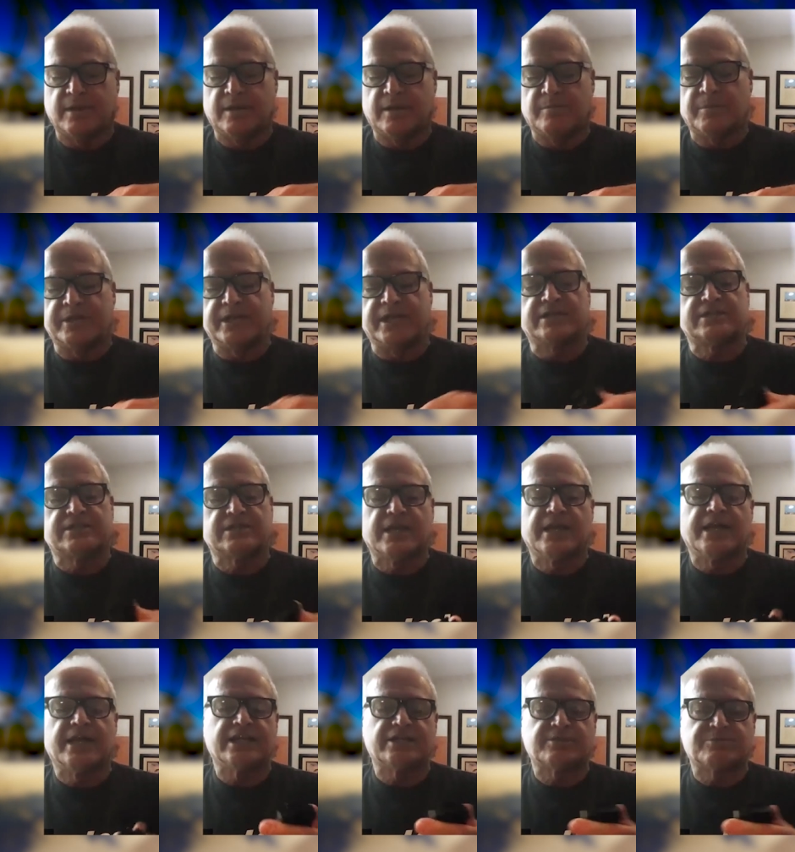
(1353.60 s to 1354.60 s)
But
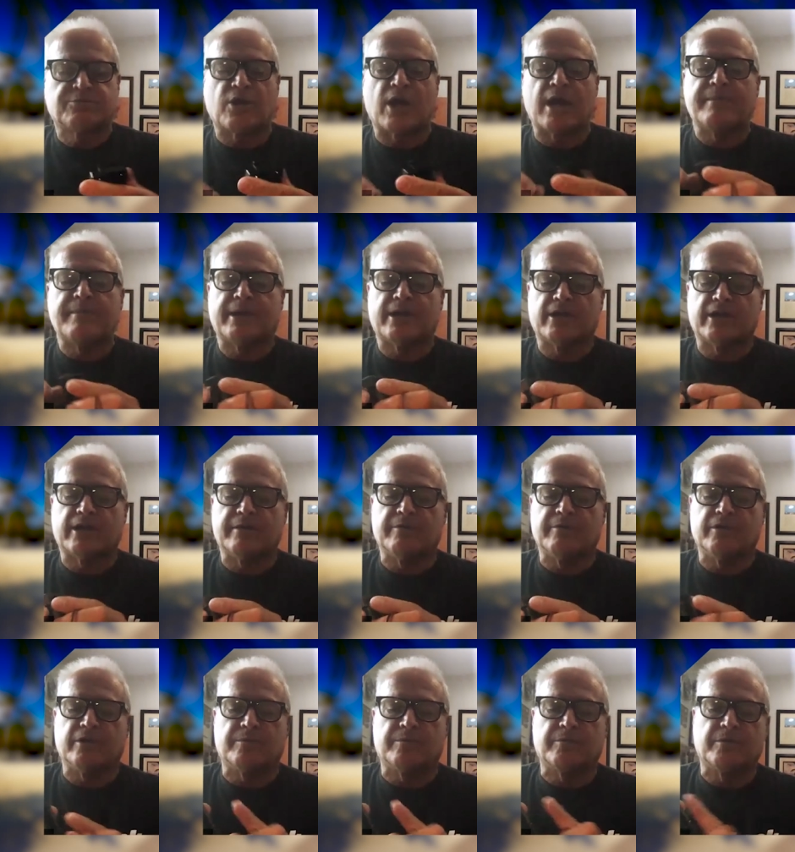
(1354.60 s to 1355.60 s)
its
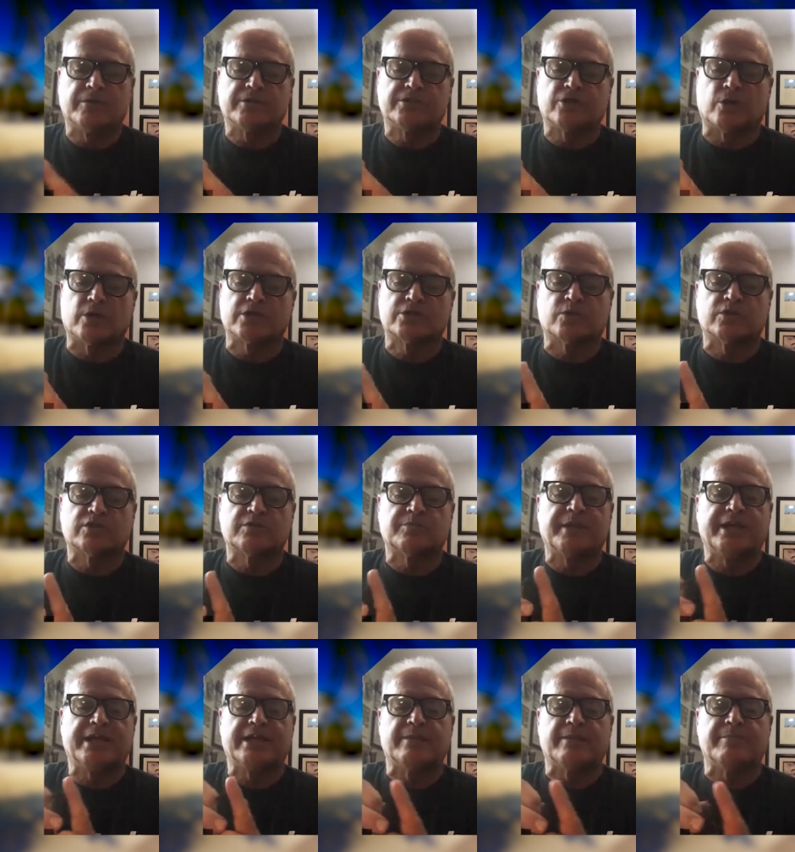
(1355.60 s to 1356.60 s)
primary source was
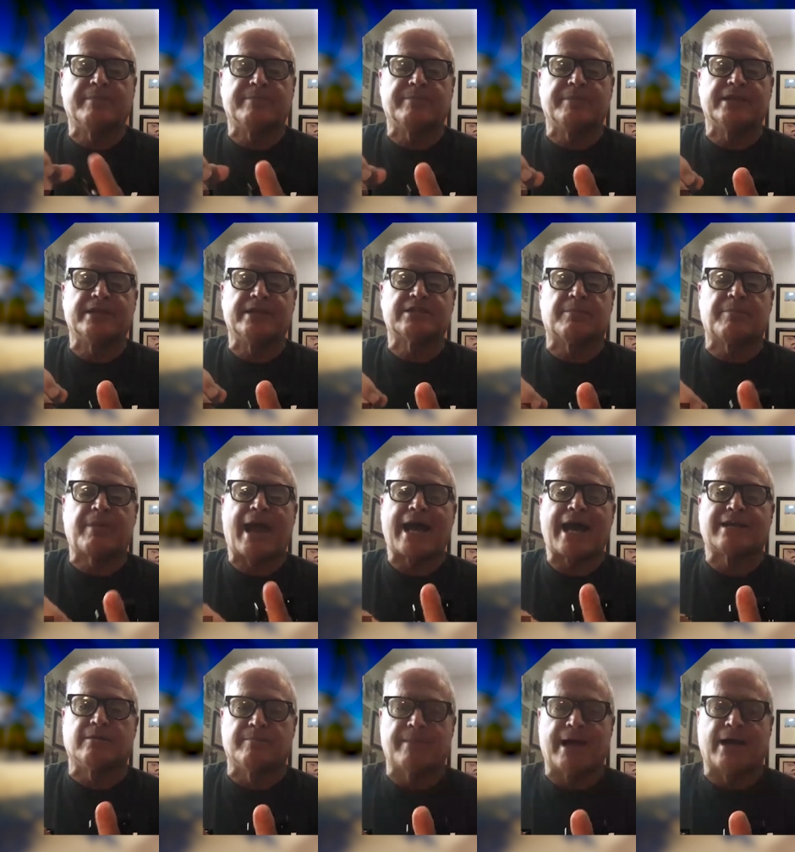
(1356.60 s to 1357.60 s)
to be as a
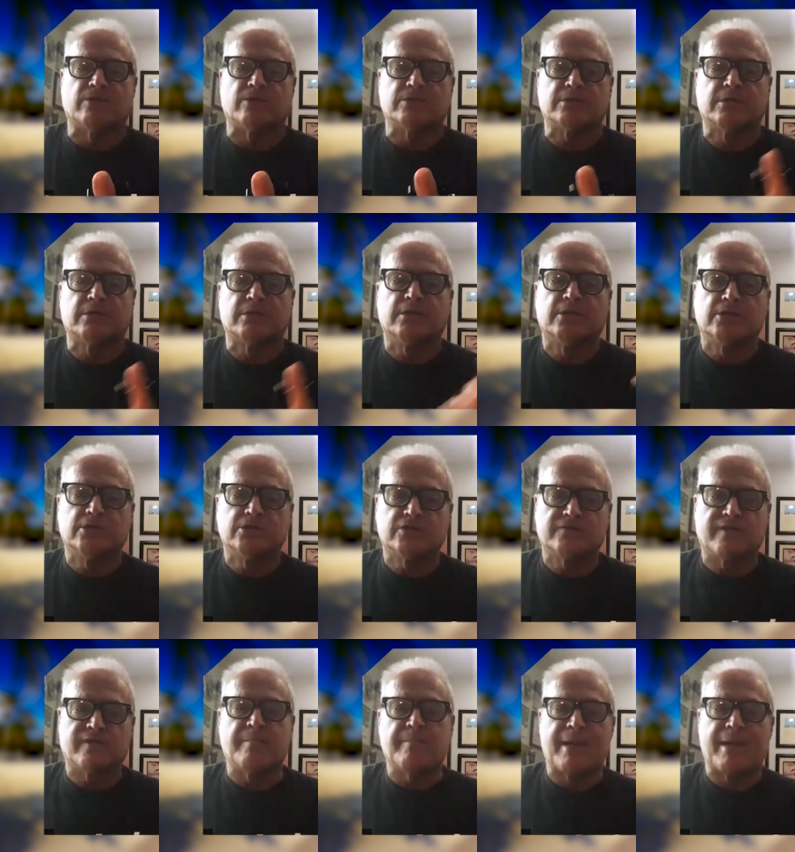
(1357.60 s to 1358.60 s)
paddle mount. So if
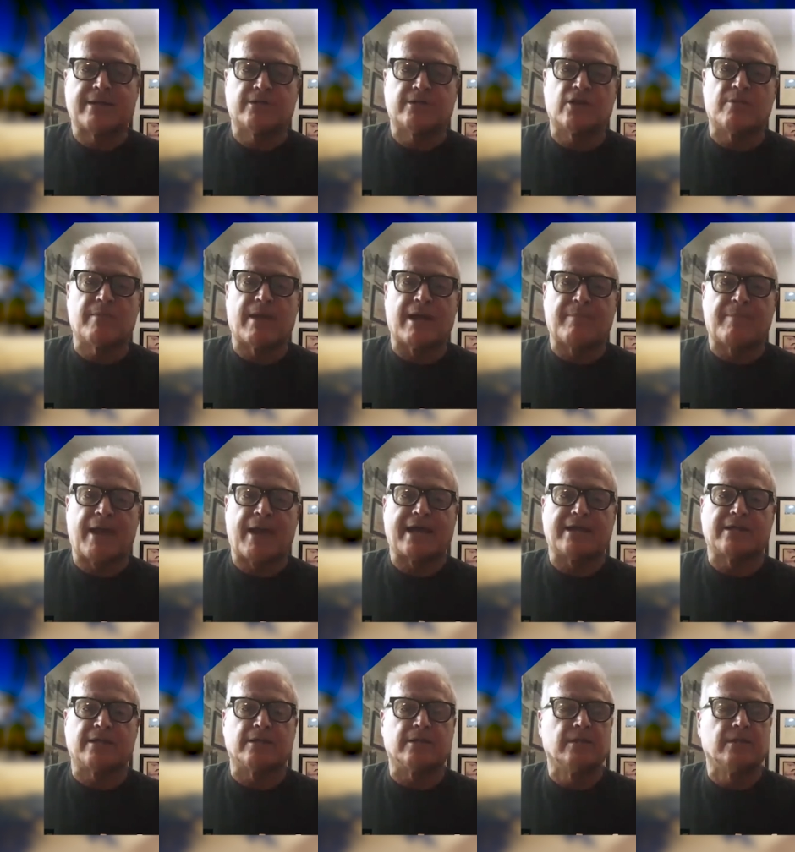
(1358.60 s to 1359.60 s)
I mount it on my
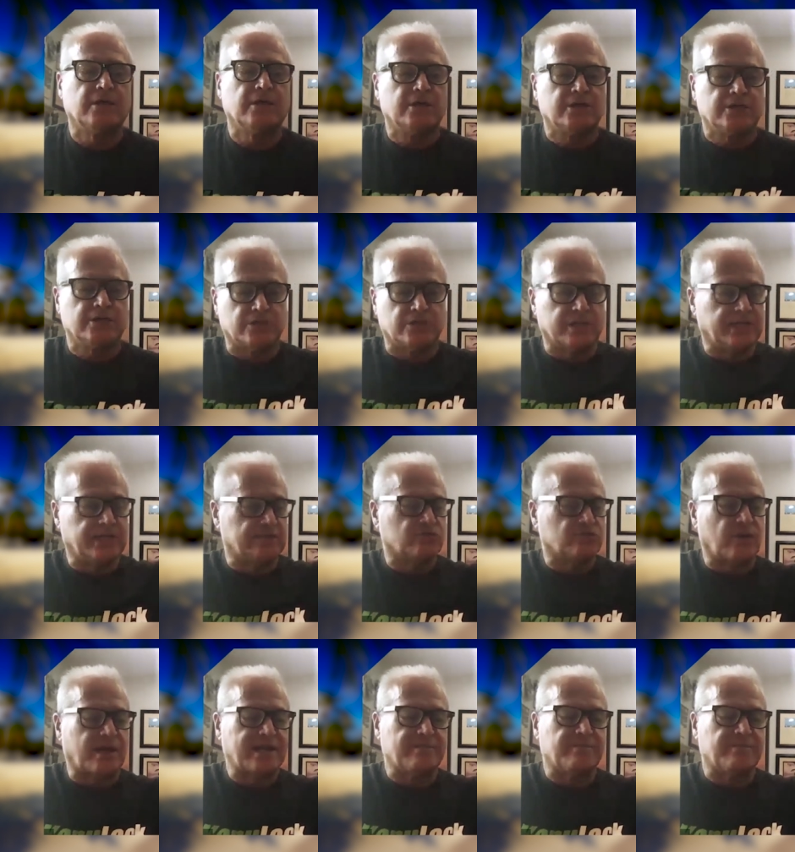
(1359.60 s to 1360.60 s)
paddle so that it's
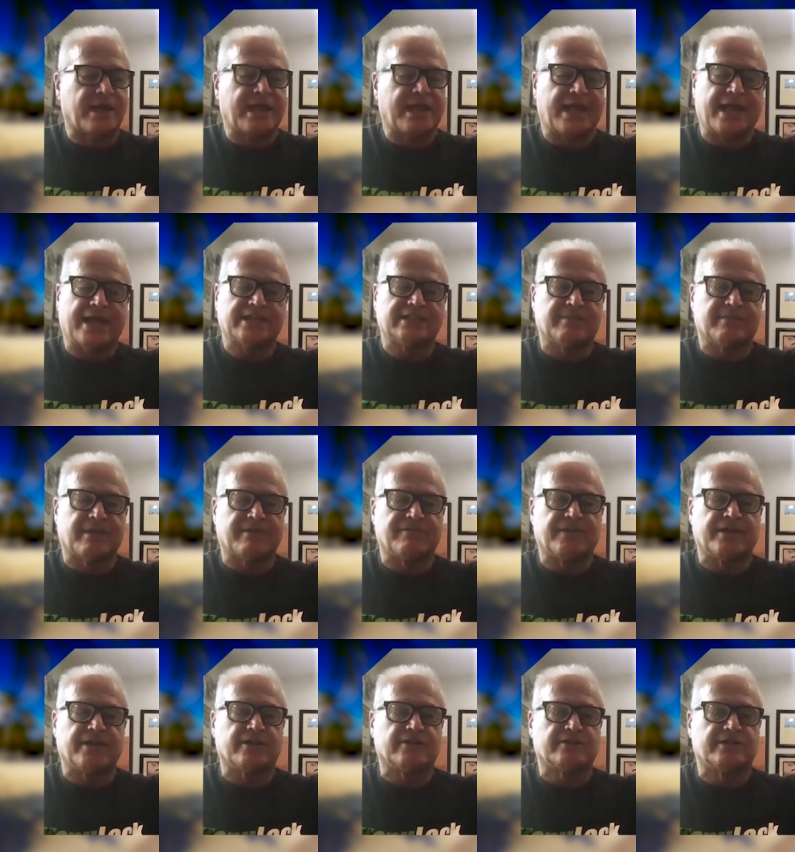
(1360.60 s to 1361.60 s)
right at my hands, at my
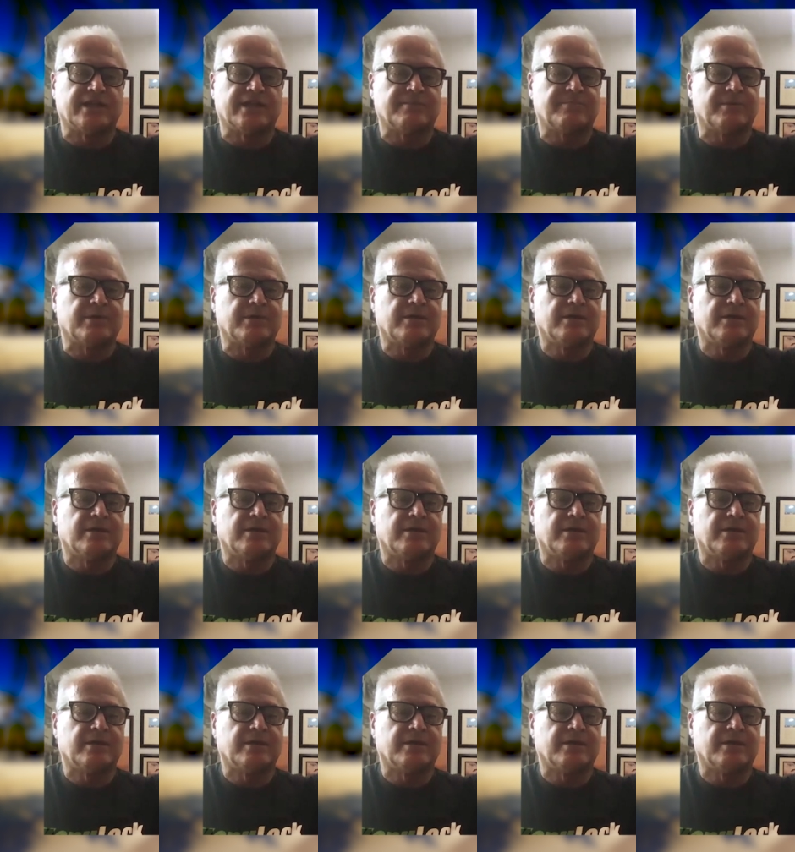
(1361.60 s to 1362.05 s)
fingertip,